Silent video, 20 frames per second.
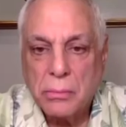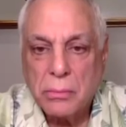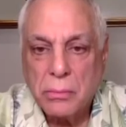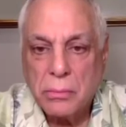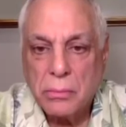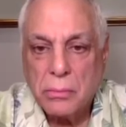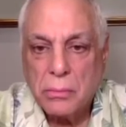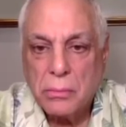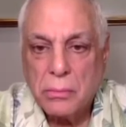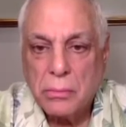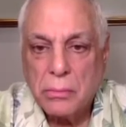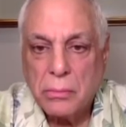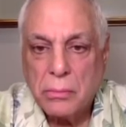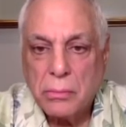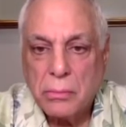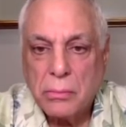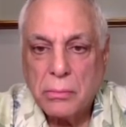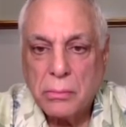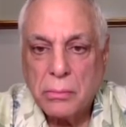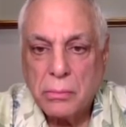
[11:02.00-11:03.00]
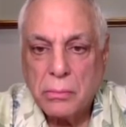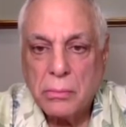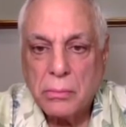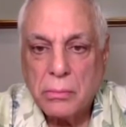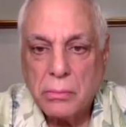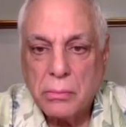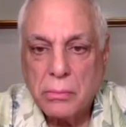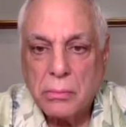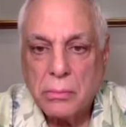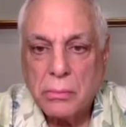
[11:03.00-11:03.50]

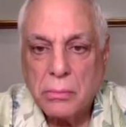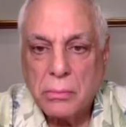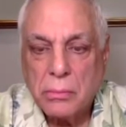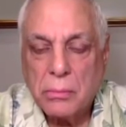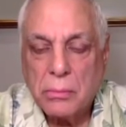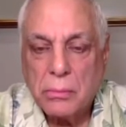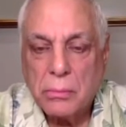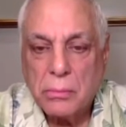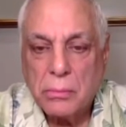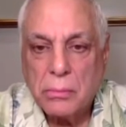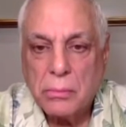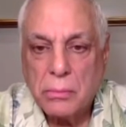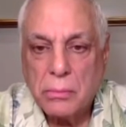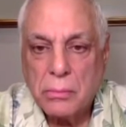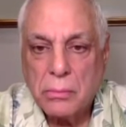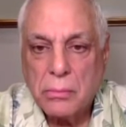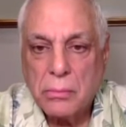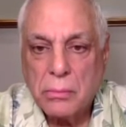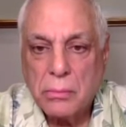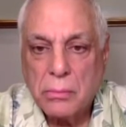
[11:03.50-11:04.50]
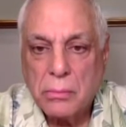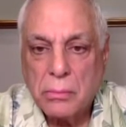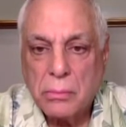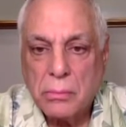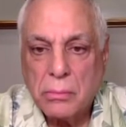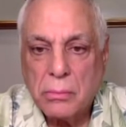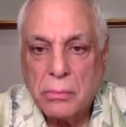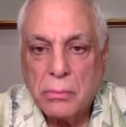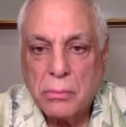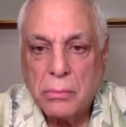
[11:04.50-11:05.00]

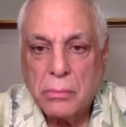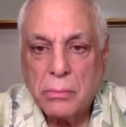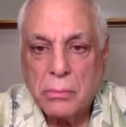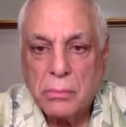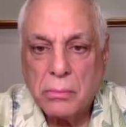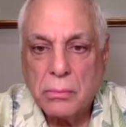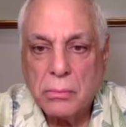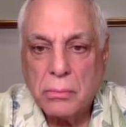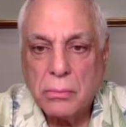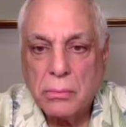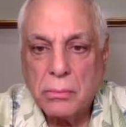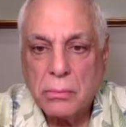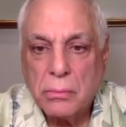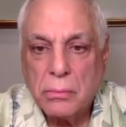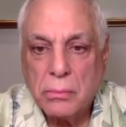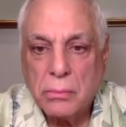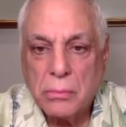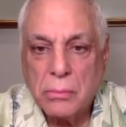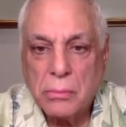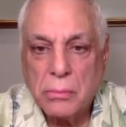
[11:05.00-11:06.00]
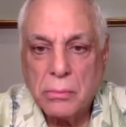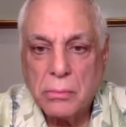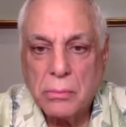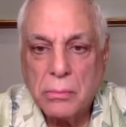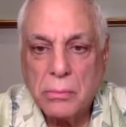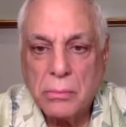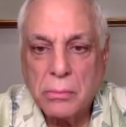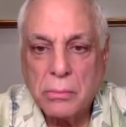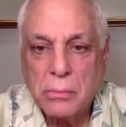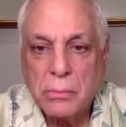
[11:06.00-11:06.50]

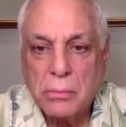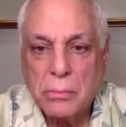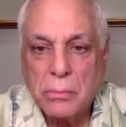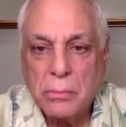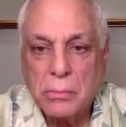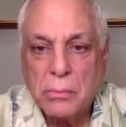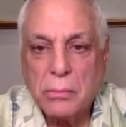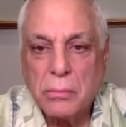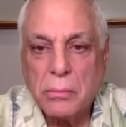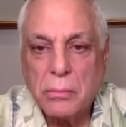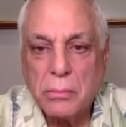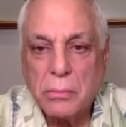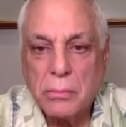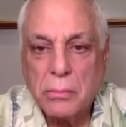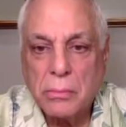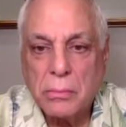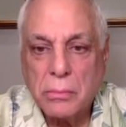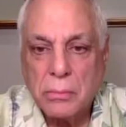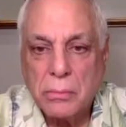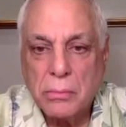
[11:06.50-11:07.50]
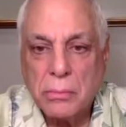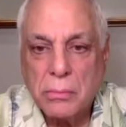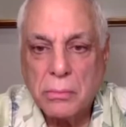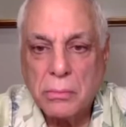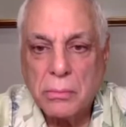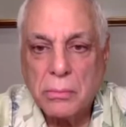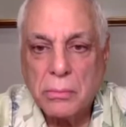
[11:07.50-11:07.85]
[no speech]